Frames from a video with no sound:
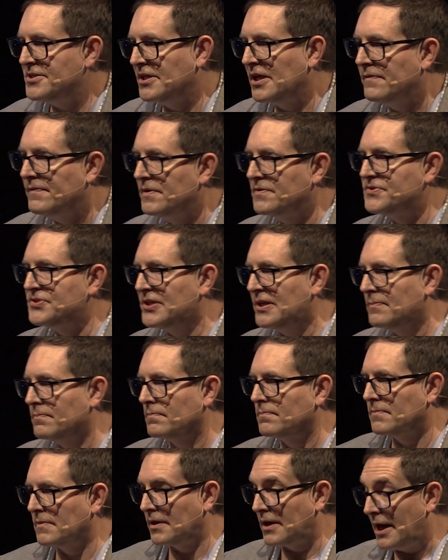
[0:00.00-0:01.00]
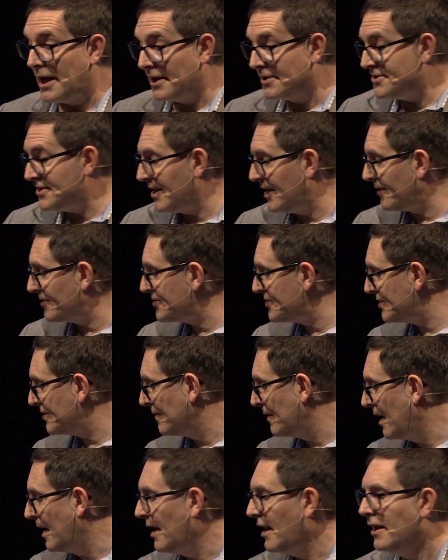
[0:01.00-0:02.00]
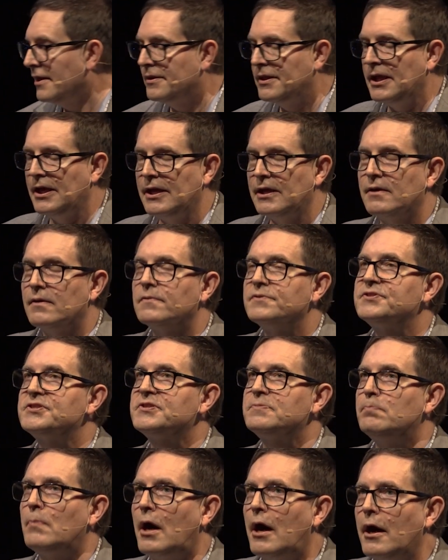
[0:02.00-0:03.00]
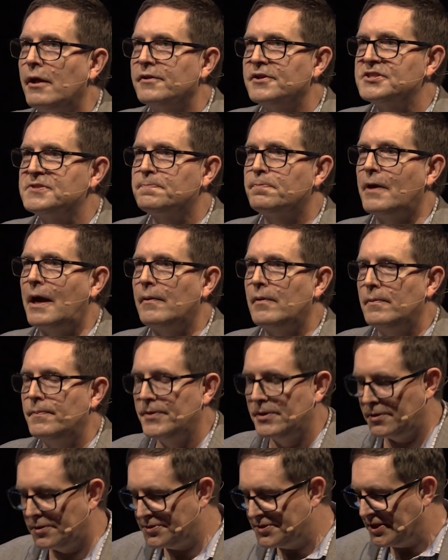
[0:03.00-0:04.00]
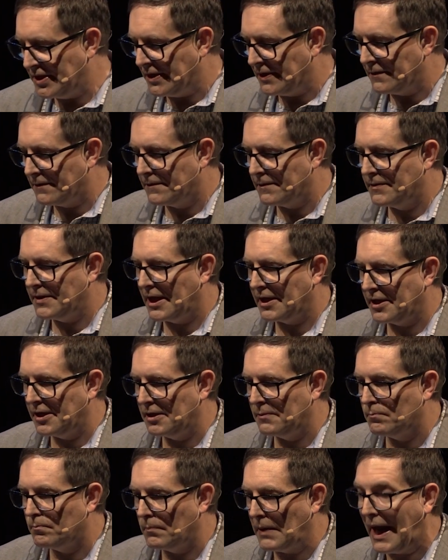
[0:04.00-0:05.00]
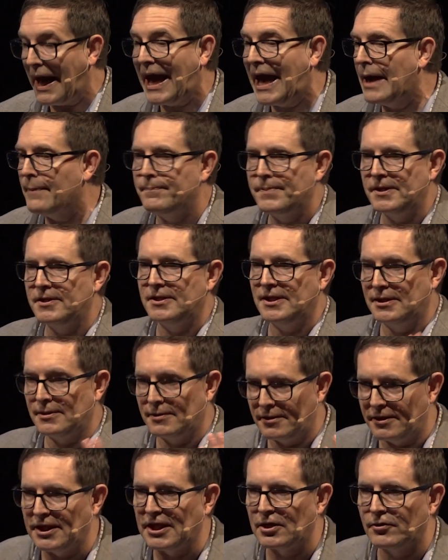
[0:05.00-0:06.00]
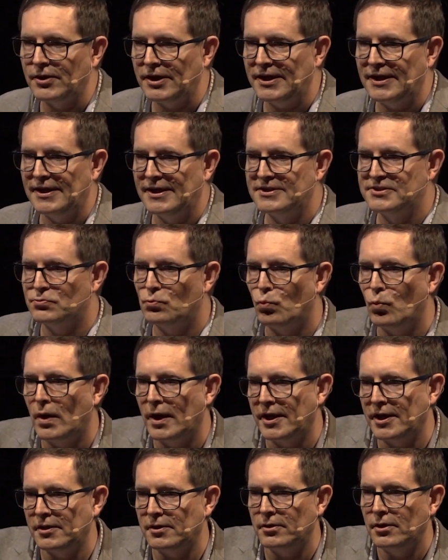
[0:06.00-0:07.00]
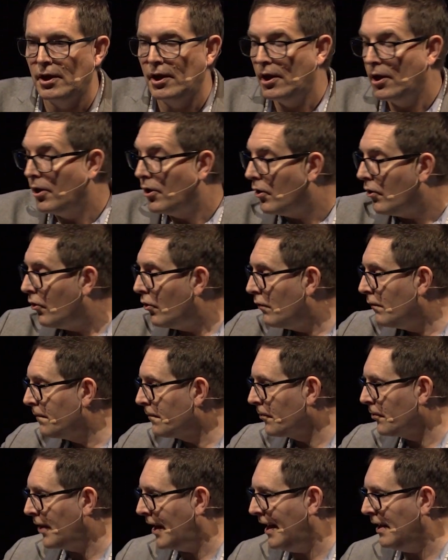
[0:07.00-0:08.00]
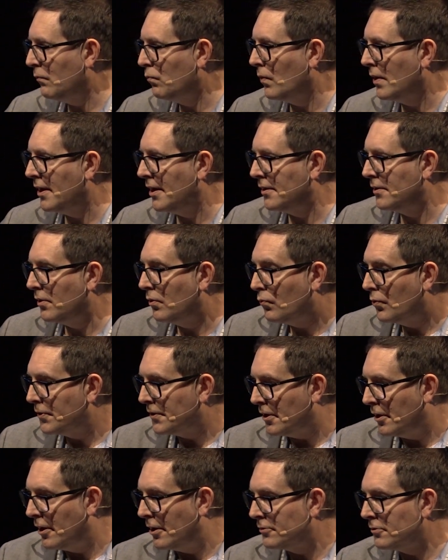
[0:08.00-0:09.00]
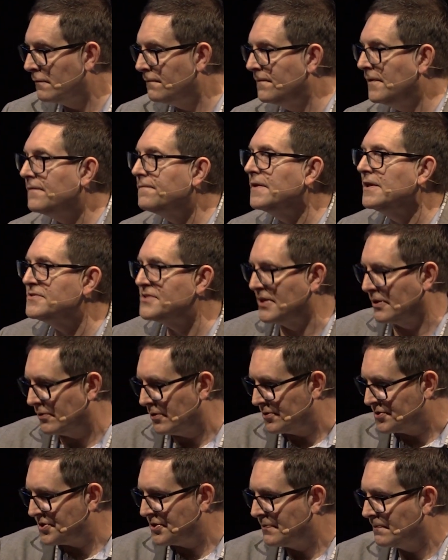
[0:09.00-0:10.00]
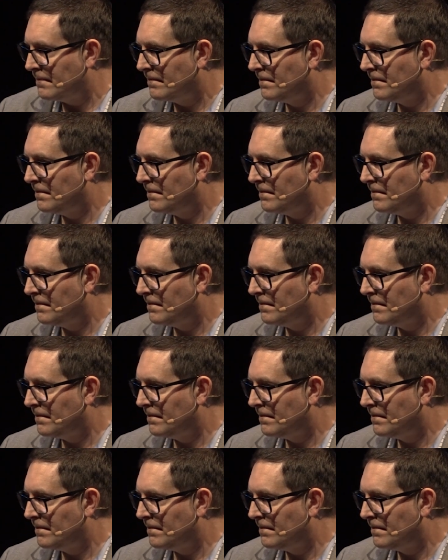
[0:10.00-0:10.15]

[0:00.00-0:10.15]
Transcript: to give you some context, the smallest probability that can happen in theory is 1 over a 1 with 150 zeros.